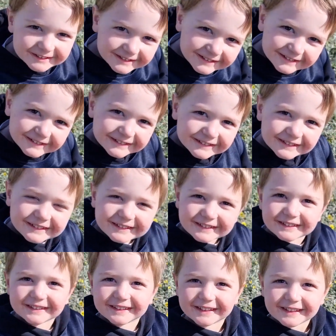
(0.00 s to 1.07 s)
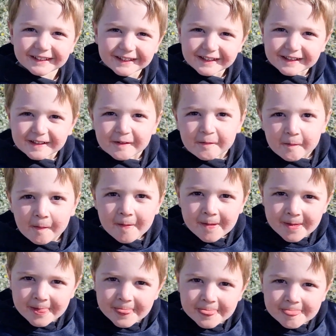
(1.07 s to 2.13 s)
The blues. Do we say
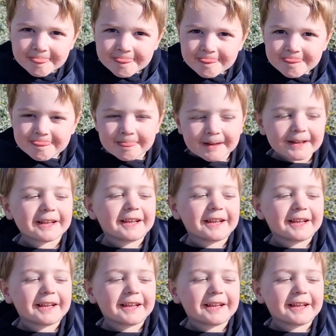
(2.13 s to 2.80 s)
go blues?